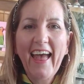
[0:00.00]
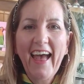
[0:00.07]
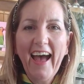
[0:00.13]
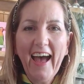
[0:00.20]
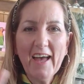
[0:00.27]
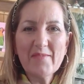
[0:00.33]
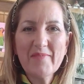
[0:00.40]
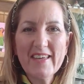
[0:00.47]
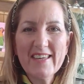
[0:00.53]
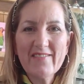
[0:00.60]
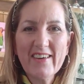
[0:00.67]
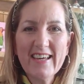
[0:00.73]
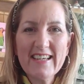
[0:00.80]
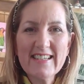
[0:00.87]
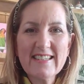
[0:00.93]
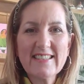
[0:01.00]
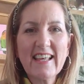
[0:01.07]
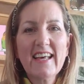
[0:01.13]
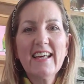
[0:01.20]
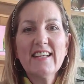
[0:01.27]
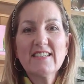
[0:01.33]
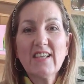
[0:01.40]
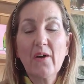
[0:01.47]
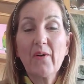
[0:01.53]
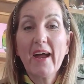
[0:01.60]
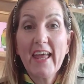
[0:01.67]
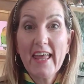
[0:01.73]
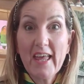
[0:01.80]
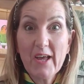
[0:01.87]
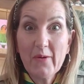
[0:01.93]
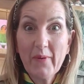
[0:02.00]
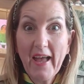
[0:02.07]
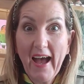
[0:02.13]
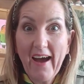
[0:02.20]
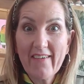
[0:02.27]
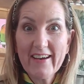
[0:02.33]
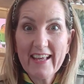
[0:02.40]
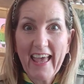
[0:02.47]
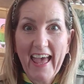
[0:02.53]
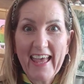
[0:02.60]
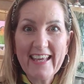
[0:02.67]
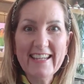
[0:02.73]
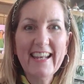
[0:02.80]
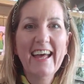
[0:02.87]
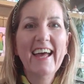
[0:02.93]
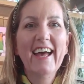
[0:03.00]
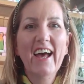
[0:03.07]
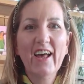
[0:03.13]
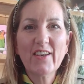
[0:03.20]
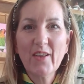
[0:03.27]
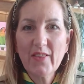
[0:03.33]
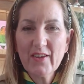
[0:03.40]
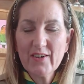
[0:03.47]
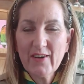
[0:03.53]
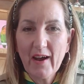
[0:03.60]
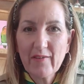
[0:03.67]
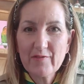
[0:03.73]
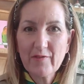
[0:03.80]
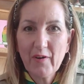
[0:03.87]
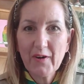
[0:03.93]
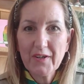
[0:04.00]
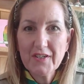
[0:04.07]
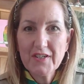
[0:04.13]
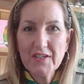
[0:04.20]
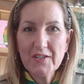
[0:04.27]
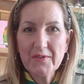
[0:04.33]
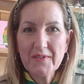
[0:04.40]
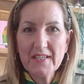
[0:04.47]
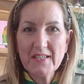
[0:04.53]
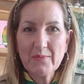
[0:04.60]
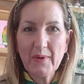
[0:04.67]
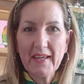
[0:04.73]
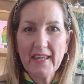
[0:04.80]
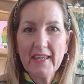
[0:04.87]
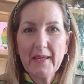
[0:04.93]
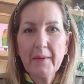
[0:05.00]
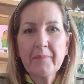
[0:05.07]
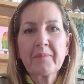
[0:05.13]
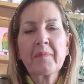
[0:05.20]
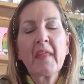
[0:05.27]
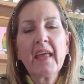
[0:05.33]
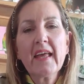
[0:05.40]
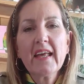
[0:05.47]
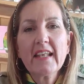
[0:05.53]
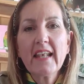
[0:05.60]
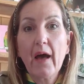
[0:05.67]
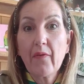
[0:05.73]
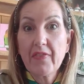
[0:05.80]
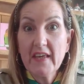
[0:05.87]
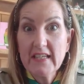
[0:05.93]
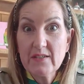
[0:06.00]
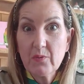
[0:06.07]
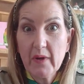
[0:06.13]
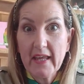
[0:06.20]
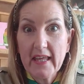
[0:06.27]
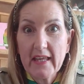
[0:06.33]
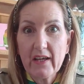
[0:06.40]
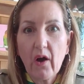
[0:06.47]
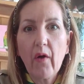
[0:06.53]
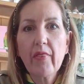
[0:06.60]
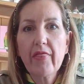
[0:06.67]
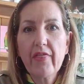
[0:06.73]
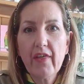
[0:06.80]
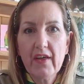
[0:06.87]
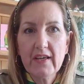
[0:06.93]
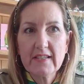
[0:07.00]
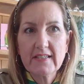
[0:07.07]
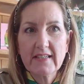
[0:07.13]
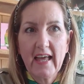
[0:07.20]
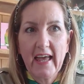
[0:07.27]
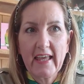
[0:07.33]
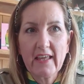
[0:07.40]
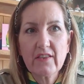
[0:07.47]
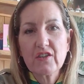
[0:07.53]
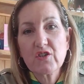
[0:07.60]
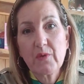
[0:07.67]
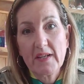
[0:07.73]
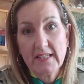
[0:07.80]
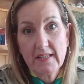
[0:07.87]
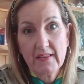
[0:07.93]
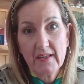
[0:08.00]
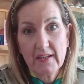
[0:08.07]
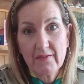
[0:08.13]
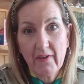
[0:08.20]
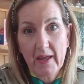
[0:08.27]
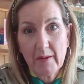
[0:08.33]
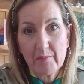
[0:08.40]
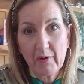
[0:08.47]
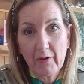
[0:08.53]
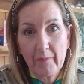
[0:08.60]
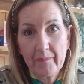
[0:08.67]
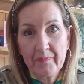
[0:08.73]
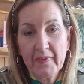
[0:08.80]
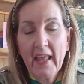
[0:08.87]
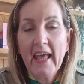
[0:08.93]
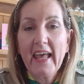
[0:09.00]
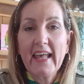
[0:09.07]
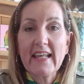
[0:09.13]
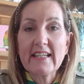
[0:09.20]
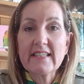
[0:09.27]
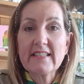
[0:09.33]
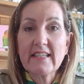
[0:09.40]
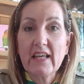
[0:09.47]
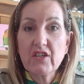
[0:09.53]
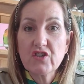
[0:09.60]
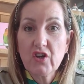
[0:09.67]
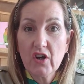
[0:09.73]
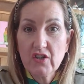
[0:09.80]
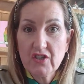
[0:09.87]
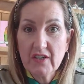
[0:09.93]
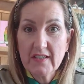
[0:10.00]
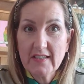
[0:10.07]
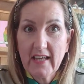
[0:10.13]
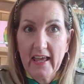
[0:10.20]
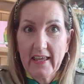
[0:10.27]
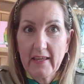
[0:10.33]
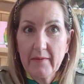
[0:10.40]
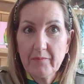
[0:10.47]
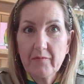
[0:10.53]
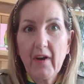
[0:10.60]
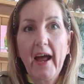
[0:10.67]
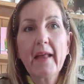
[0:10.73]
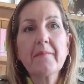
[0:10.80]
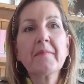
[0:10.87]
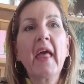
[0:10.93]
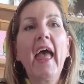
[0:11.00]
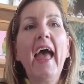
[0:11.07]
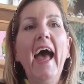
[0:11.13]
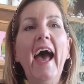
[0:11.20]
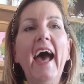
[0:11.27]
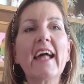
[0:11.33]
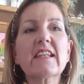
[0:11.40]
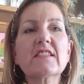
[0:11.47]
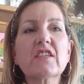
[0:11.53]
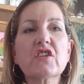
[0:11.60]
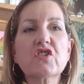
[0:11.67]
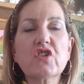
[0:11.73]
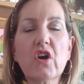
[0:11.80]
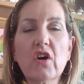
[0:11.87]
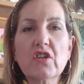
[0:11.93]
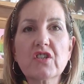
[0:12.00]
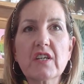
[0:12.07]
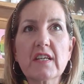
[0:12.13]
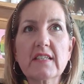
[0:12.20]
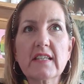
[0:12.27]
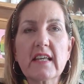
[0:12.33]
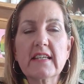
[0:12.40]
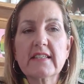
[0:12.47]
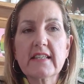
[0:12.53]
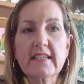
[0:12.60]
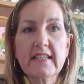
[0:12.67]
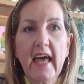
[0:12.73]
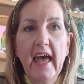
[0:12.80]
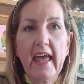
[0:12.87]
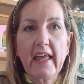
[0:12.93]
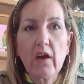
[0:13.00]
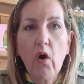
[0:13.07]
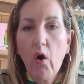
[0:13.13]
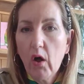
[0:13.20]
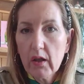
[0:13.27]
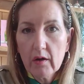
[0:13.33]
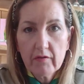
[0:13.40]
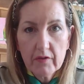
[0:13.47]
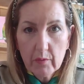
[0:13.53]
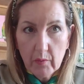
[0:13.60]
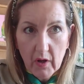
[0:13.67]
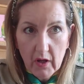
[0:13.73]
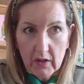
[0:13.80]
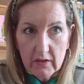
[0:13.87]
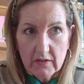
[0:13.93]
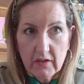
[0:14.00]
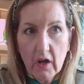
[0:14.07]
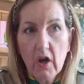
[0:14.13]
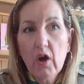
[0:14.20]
Hi Beavers! So here we are again, another craft for you to do this week. Now this week on Thursday the 23rd of April, it's St George's Day, right? And St George's is the day all over the world